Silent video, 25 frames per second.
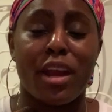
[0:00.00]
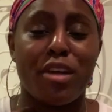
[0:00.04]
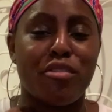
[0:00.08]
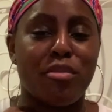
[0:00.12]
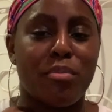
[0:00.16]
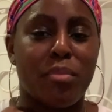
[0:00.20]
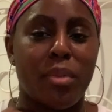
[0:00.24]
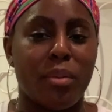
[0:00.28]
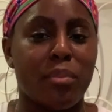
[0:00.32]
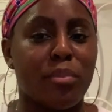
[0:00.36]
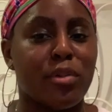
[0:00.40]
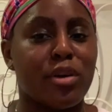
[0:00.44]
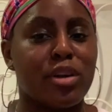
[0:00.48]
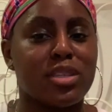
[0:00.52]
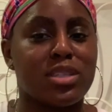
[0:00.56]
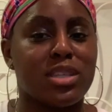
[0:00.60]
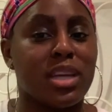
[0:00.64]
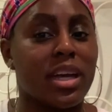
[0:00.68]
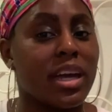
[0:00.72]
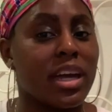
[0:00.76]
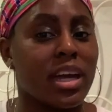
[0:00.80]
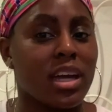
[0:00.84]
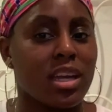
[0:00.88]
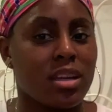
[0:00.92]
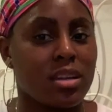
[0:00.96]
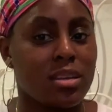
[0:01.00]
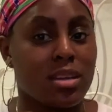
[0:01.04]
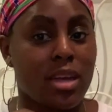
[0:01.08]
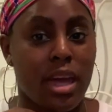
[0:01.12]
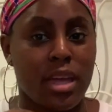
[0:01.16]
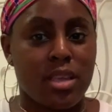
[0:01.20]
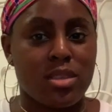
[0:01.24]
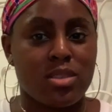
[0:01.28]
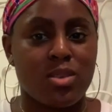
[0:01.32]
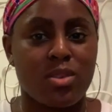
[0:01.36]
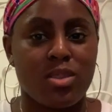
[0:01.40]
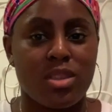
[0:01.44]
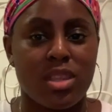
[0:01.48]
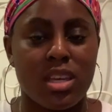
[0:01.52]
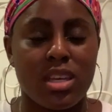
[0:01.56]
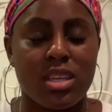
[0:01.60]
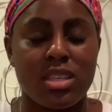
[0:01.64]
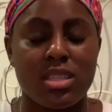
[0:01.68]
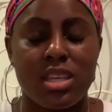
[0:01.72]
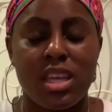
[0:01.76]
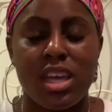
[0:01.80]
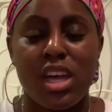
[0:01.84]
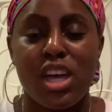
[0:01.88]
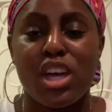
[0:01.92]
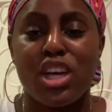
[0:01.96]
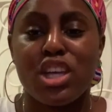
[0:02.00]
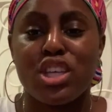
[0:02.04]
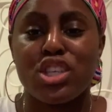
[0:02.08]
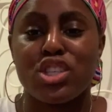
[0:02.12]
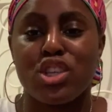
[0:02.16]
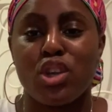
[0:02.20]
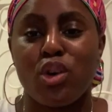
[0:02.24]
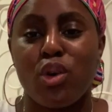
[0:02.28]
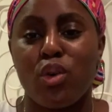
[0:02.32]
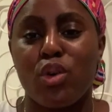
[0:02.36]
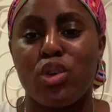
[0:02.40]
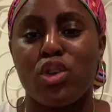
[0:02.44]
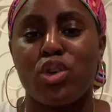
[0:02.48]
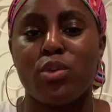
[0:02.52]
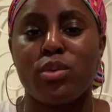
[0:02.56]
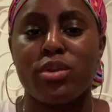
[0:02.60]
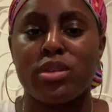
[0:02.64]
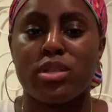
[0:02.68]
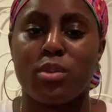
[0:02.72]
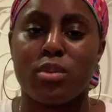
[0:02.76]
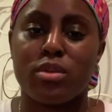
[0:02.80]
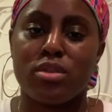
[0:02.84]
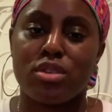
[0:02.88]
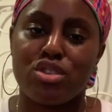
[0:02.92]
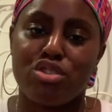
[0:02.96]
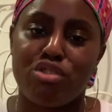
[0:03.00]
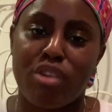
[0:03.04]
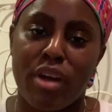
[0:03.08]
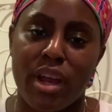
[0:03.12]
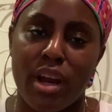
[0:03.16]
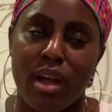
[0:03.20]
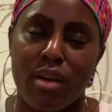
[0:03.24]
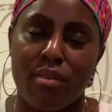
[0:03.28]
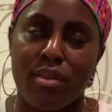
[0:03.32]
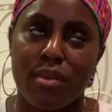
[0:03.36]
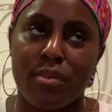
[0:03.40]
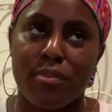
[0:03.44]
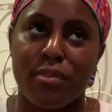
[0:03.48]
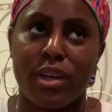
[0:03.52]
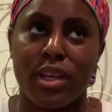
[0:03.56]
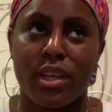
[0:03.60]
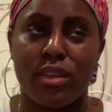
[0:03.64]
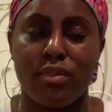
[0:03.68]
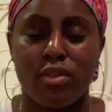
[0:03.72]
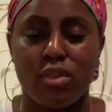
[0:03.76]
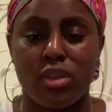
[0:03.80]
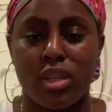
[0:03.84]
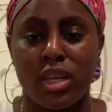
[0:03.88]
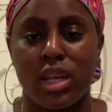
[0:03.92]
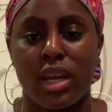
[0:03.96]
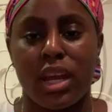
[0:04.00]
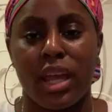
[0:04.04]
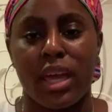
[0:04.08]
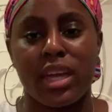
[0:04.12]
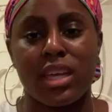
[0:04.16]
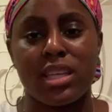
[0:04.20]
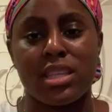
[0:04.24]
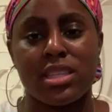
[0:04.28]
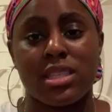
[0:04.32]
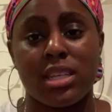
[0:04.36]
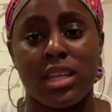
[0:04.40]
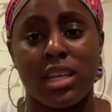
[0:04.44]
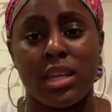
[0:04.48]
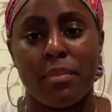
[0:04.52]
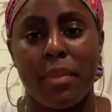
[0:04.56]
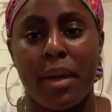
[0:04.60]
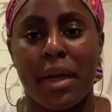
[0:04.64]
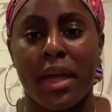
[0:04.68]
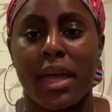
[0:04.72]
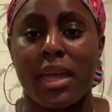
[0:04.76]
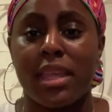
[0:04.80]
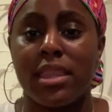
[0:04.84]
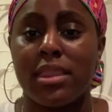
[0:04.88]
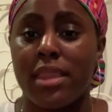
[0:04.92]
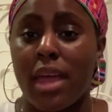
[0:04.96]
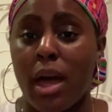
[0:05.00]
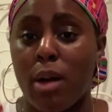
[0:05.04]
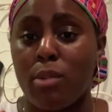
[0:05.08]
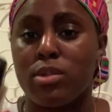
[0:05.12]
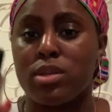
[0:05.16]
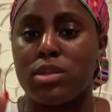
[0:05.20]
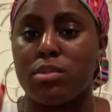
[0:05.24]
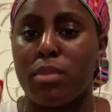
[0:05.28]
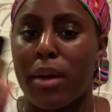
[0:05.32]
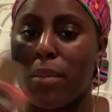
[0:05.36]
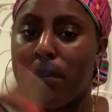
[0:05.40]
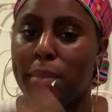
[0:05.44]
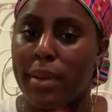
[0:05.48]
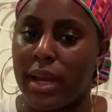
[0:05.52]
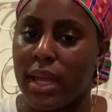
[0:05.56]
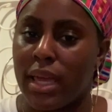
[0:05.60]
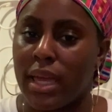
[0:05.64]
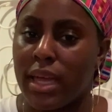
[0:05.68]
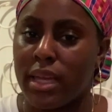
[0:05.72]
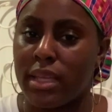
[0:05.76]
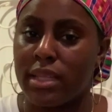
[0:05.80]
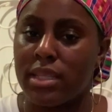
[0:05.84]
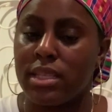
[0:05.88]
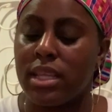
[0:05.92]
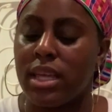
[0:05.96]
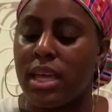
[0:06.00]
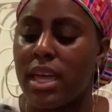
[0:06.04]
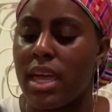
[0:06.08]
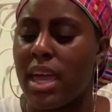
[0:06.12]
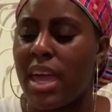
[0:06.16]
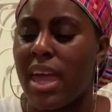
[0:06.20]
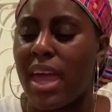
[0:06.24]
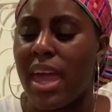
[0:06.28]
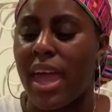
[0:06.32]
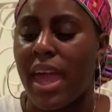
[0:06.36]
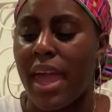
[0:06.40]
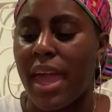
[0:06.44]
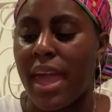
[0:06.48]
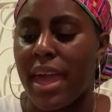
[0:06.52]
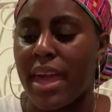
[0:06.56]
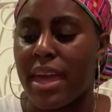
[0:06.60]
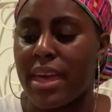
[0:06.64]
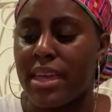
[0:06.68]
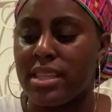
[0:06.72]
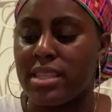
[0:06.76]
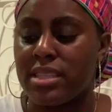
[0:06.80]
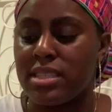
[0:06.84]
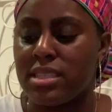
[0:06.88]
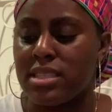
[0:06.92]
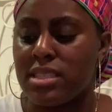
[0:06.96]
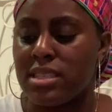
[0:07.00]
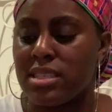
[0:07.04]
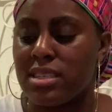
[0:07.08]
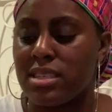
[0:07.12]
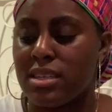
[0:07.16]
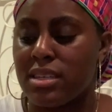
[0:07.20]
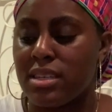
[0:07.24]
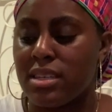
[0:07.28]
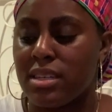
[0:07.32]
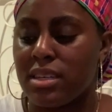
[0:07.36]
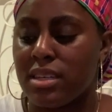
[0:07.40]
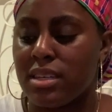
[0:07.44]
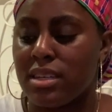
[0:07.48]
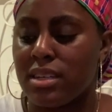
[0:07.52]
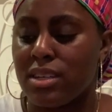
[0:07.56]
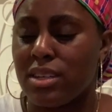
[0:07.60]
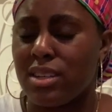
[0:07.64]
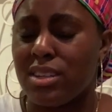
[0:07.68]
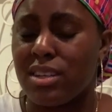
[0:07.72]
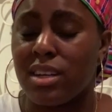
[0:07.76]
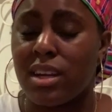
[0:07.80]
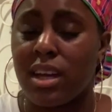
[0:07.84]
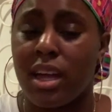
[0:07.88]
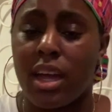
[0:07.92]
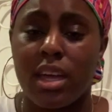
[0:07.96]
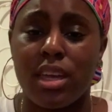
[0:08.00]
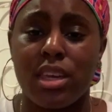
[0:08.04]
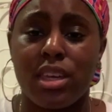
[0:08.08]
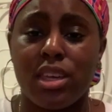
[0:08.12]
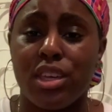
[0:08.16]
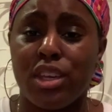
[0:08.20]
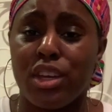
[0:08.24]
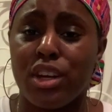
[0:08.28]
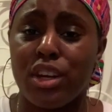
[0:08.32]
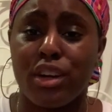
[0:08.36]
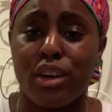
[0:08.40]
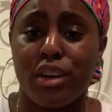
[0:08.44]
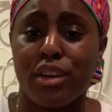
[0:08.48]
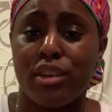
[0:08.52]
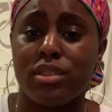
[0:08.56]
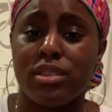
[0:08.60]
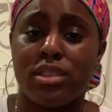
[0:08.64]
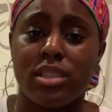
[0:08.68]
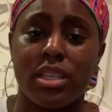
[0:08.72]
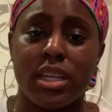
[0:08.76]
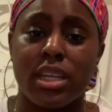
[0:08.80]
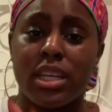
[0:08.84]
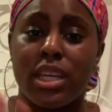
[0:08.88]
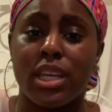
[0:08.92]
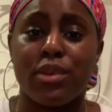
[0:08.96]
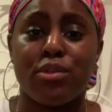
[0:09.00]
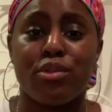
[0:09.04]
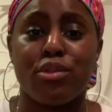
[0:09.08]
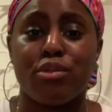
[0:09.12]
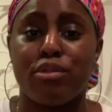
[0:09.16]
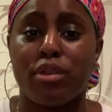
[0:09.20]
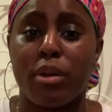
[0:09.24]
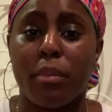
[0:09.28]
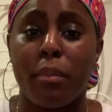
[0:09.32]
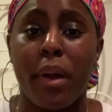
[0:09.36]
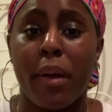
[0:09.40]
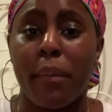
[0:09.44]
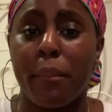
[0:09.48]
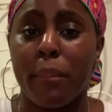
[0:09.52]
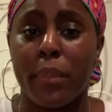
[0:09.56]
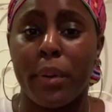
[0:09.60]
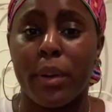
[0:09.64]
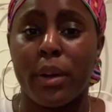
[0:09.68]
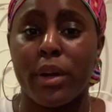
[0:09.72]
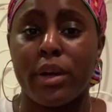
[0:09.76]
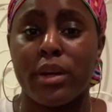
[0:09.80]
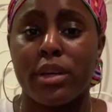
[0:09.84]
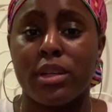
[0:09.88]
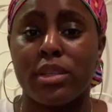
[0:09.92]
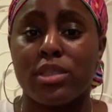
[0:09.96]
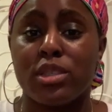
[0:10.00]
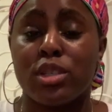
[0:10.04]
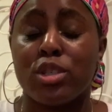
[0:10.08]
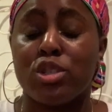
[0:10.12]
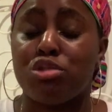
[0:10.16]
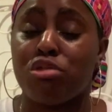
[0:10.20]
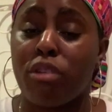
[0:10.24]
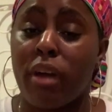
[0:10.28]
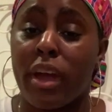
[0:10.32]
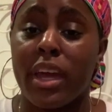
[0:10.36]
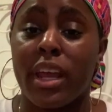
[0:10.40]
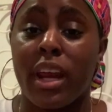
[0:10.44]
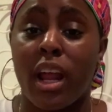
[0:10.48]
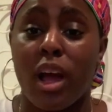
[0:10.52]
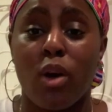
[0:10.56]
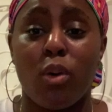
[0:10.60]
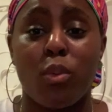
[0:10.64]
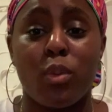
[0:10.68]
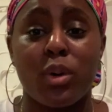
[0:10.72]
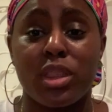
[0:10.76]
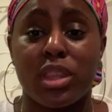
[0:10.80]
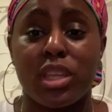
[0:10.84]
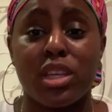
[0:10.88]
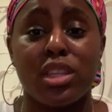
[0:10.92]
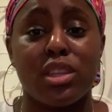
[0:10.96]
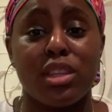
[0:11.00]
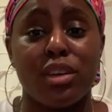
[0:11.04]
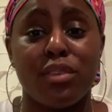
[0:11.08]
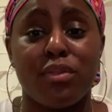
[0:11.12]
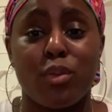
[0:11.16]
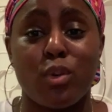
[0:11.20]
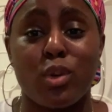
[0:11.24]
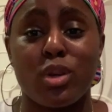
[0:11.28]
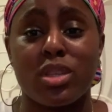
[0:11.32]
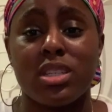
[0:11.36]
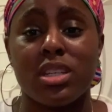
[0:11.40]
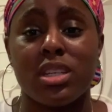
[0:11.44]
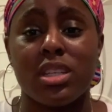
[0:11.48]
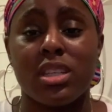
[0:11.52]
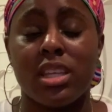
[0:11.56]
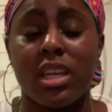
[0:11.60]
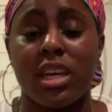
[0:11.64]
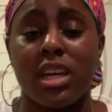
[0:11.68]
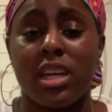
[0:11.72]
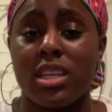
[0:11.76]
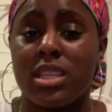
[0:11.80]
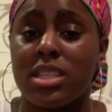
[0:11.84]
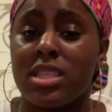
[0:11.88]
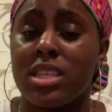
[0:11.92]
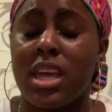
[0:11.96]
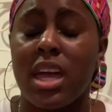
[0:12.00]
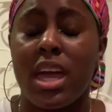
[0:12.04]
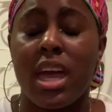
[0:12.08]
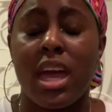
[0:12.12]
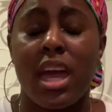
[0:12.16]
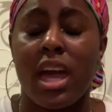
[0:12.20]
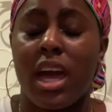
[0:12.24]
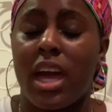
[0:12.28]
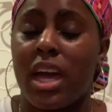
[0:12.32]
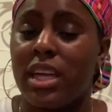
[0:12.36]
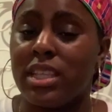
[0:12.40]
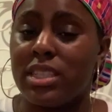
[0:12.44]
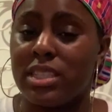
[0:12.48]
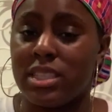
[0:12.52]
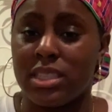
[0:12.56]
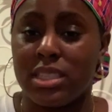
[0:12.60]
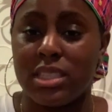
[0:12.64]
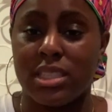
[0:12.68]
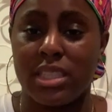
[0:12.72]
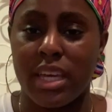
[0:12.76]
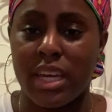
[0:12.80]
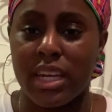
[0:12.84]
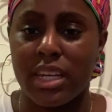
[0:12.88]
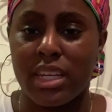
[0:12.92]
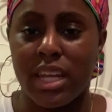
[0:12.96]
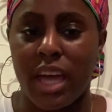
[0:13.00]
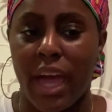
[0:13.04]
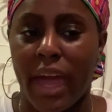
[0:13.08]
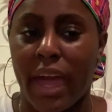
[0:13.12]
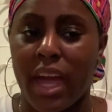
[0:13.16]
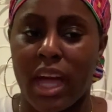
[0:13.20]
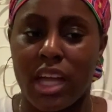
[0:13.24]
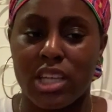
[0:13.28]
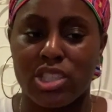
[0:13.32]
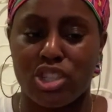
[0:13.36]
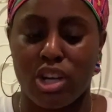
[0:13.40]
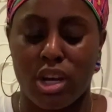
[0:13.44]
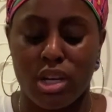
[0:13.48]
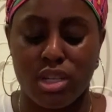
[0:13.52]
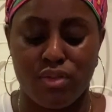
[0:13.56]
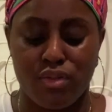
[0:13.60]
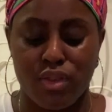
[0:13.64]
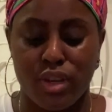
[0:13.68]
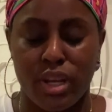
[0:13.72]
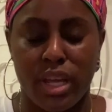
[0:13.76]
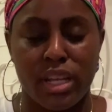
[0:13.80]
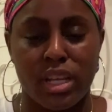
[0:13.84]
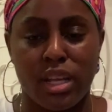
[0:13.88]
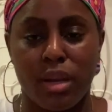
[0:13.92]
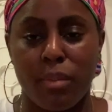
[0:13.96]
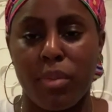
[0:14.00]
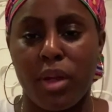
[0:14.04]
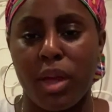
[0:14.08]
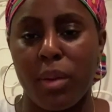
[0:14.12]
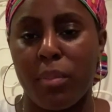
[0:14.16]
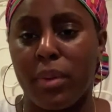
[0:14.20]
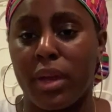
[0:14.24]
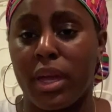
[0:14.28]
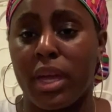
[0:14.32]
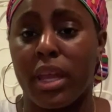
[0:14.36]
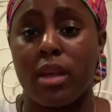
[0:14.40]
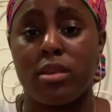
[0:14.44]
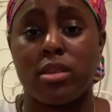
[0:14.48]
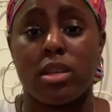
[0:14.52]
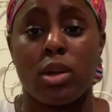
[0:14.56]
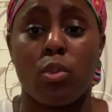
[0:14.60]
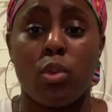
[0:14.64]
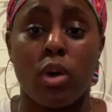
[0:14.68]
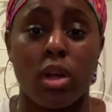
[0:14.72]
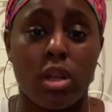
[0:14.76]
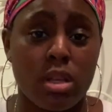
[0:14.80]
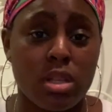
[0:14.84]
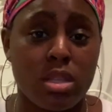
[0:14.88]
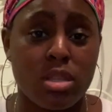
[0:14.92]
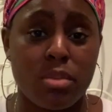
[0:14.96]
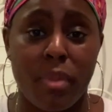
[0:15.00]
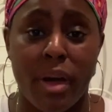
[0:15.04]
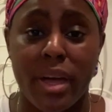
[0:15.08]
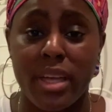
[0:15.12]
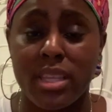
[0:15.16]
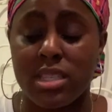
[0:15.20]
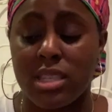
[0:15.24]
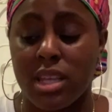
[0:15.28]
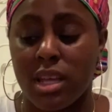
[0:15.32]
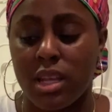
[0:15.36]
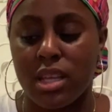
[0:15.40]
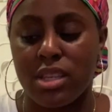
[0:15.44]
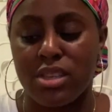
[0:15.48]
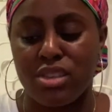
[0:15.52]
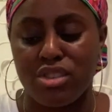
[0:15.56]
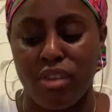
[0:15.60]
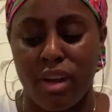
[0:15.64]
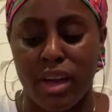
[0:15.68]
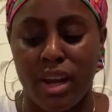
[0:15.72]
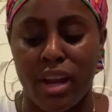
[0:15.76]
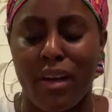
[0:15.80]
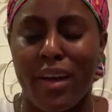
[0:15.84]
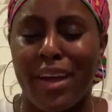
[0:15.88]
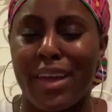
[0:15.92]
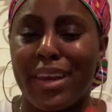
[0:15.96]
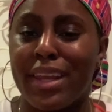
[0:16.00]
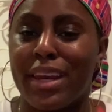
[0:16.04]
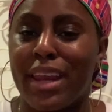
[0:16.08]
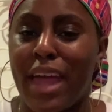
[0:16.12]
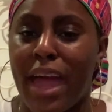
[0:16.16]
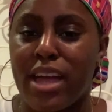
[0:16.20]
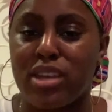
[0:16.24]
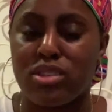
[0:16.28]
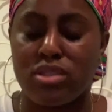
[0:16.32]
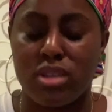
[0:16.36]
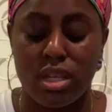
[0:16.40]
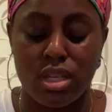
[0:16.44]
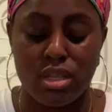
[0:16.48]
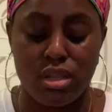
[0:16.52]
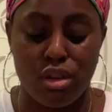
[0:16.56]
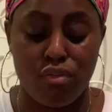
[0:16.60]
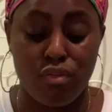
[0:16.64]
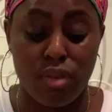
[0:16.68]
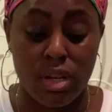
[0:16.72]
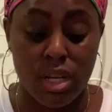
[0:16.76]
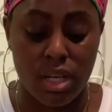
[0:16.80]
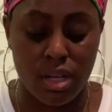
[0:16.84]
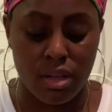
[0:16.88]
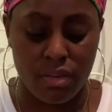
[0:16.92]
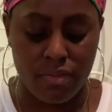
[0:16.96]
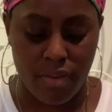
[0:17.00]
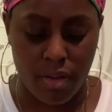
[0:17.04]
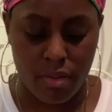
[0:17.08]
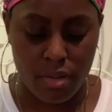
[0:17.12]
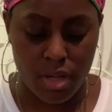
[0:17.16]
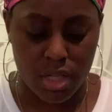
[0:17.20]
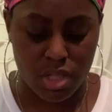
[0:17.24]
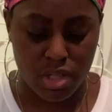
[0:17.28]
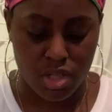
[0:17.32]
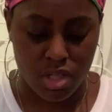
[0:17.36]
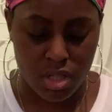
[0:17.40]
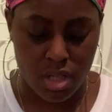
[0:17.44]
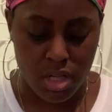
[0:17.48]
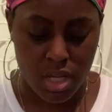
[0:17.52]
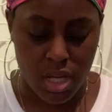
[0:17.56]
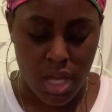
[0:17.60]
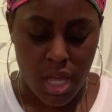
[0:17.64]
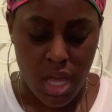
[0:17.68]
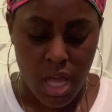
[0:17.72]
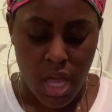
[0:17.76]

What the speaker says: at remembering to cancel things. So you were supposed to try it out for free, and if you didn't like it, send it back. And that was my plan. And your girl didn't even remember to try it out within the 14 days. And then I got charged for it, ended up keeping it. And I was like, well, it's mine now. Let's try it out. And it actually is a really good foundation.